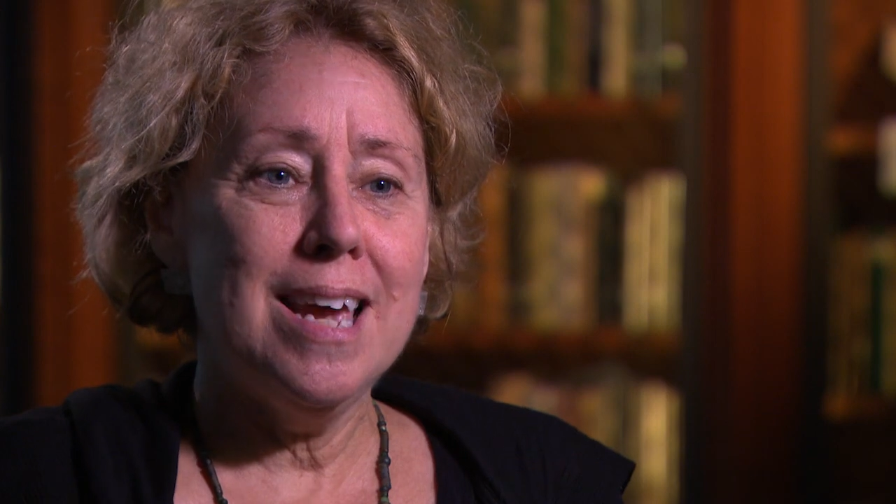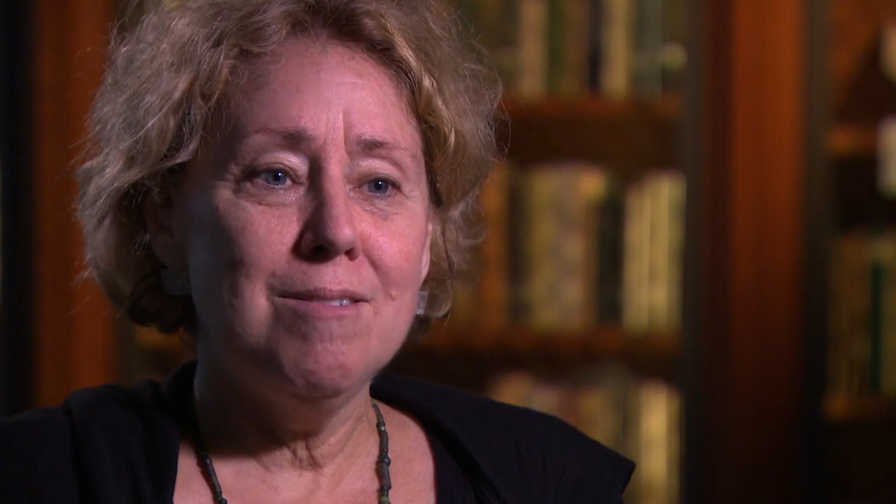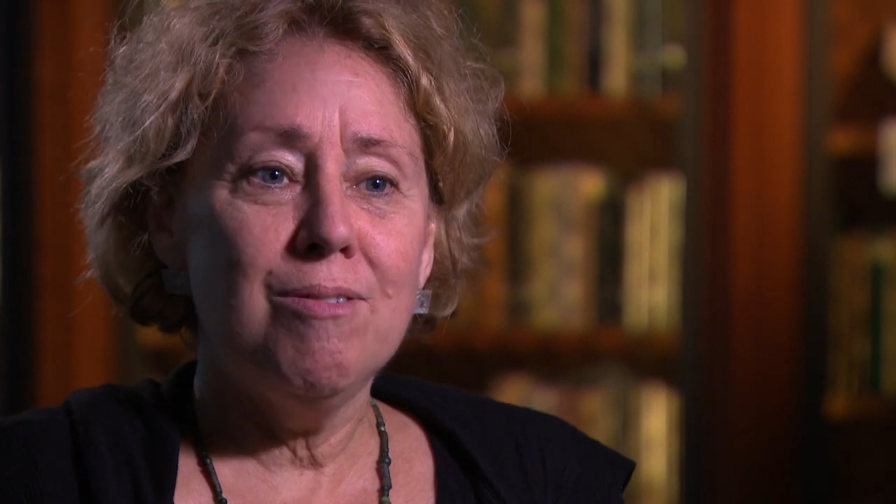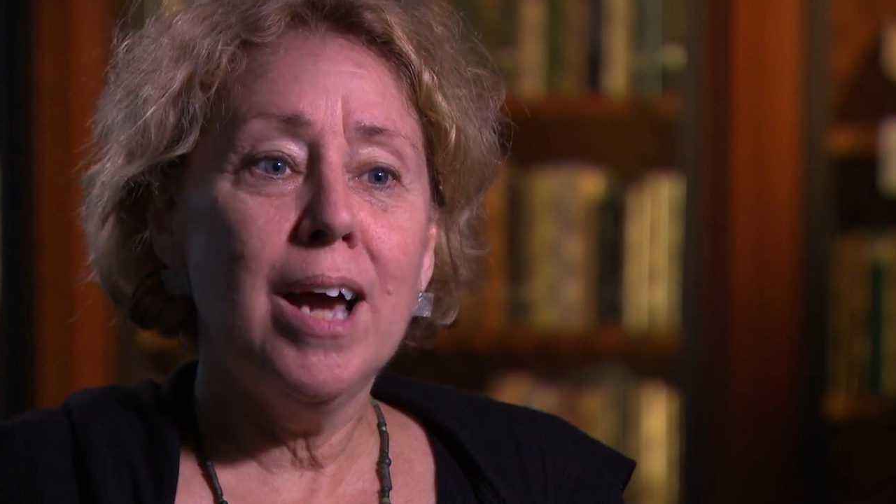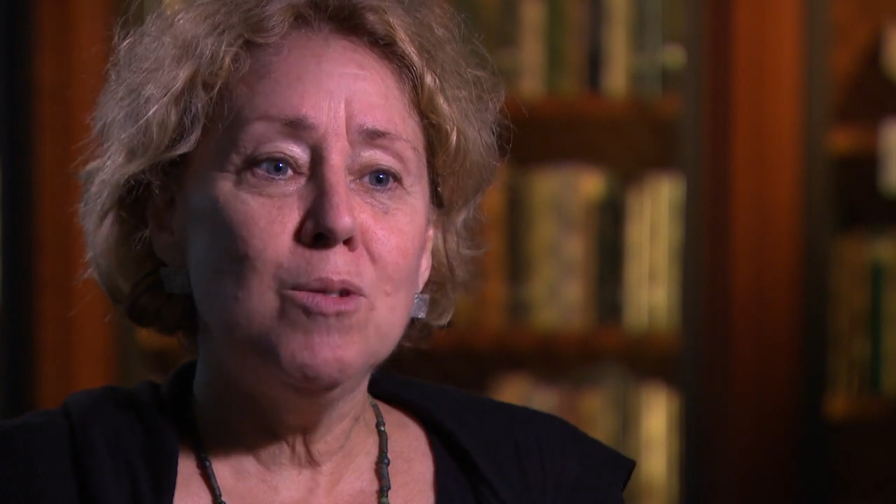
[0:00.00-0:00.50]

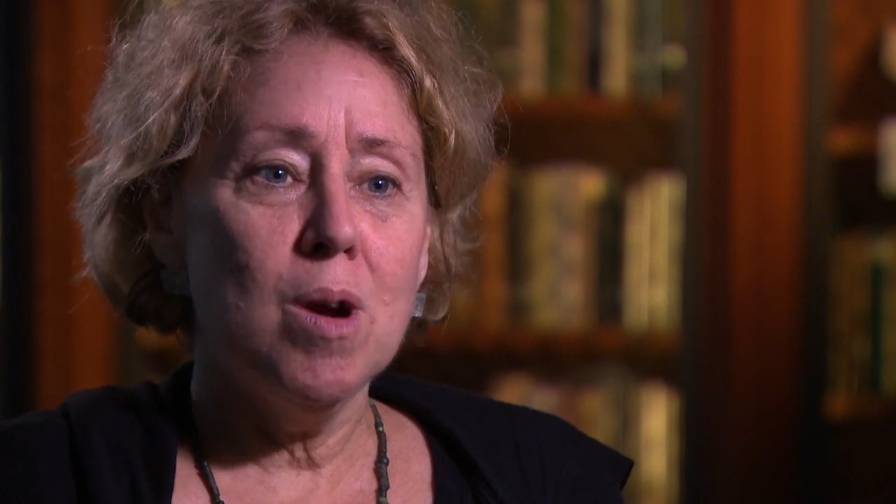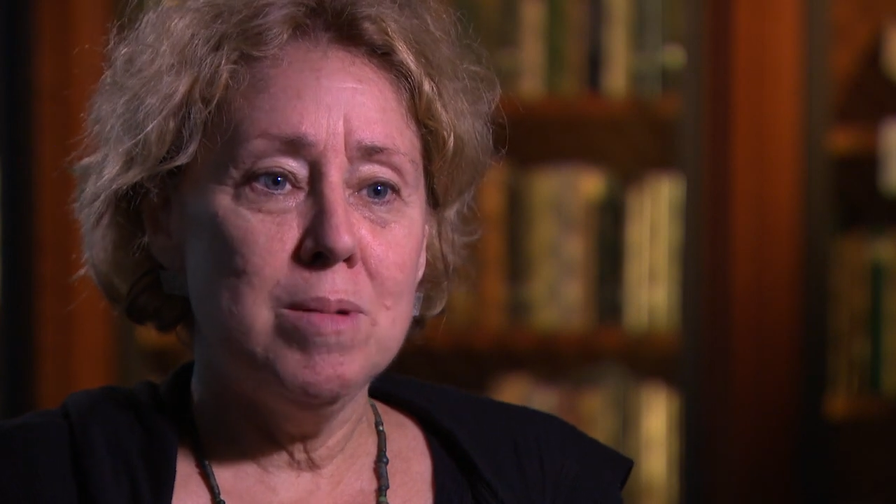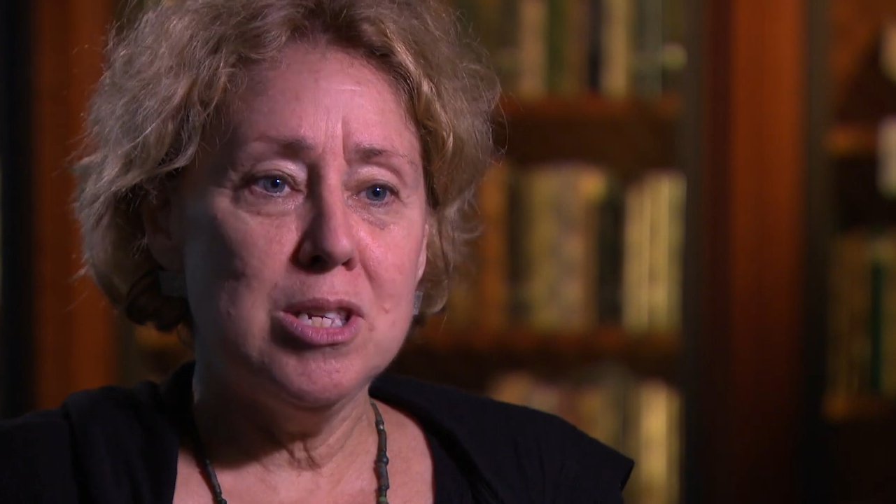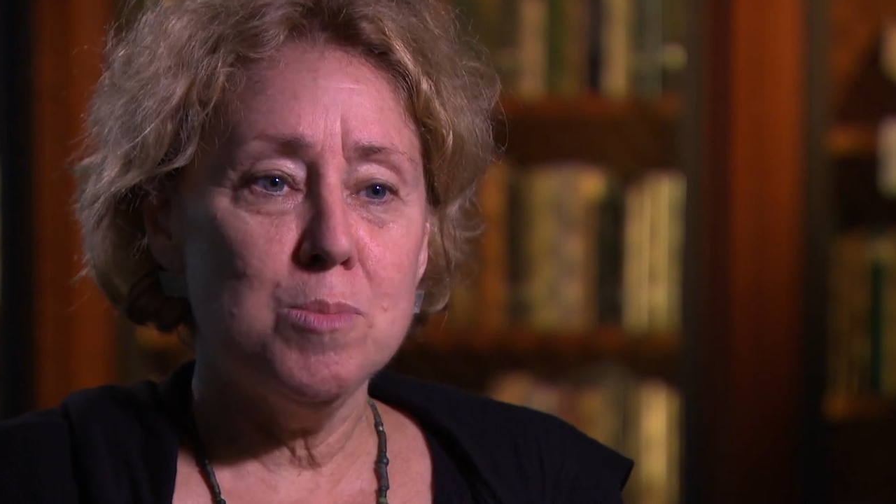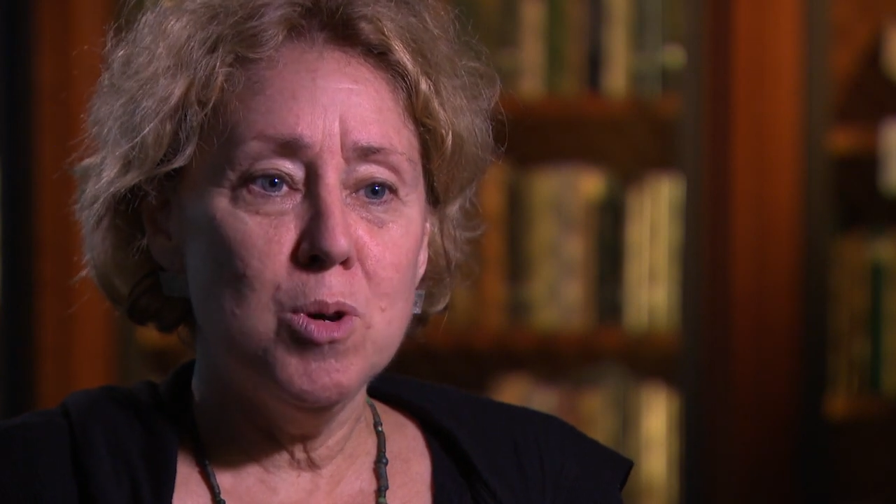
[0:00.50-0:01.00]
and find
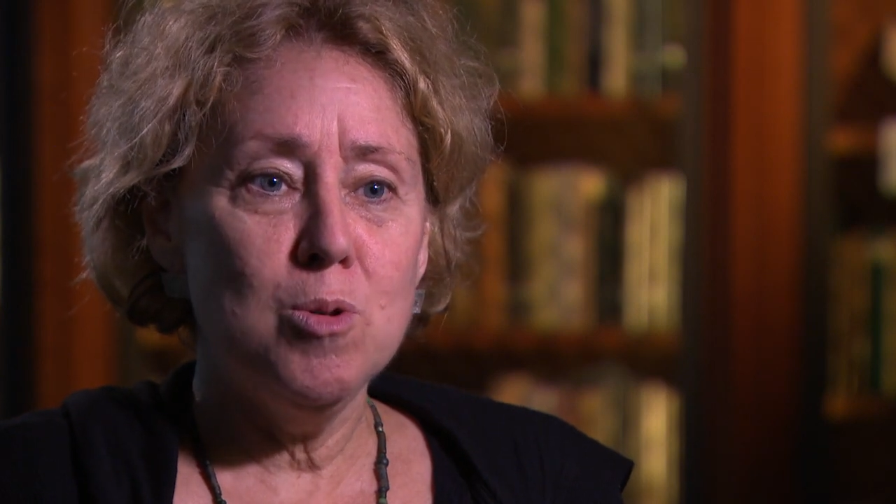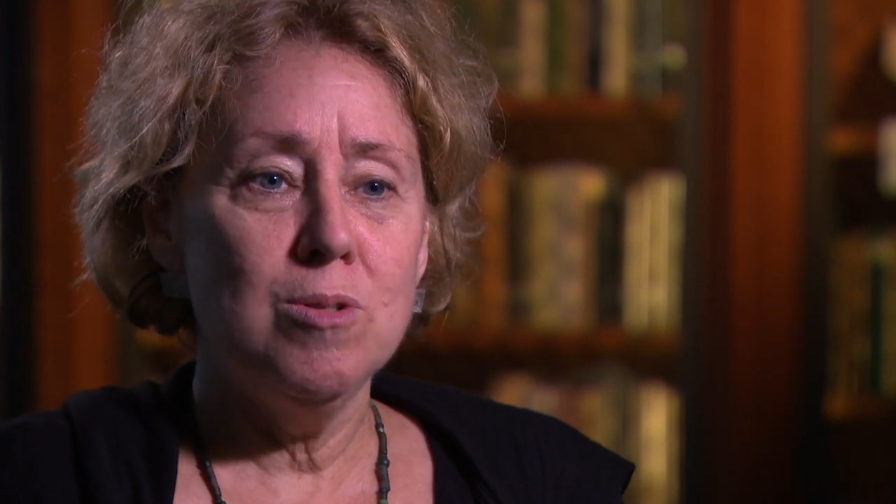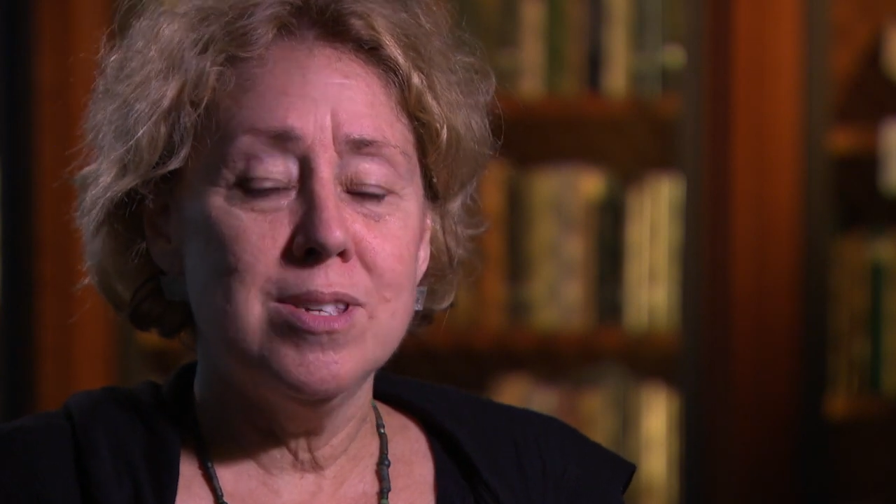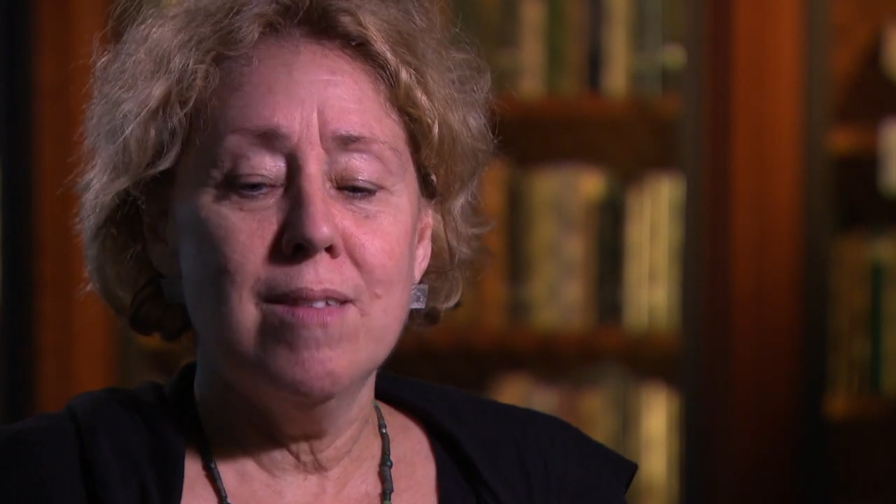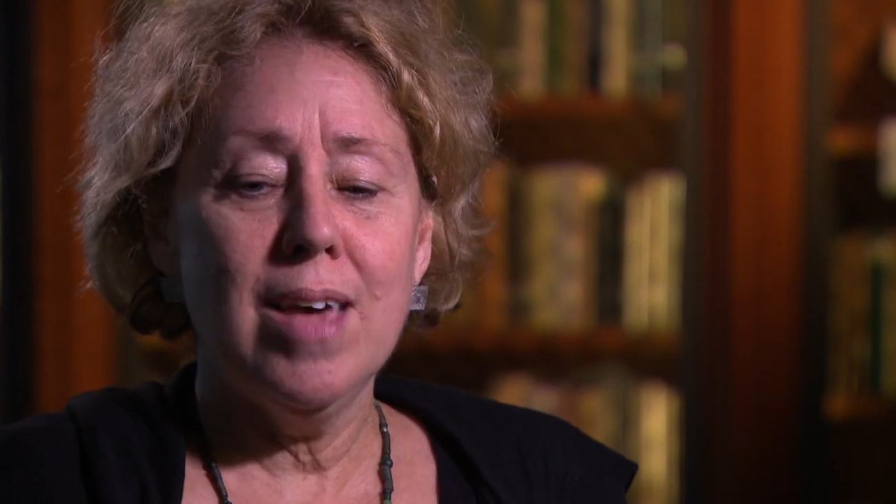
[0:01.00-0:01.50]
Roman spoons,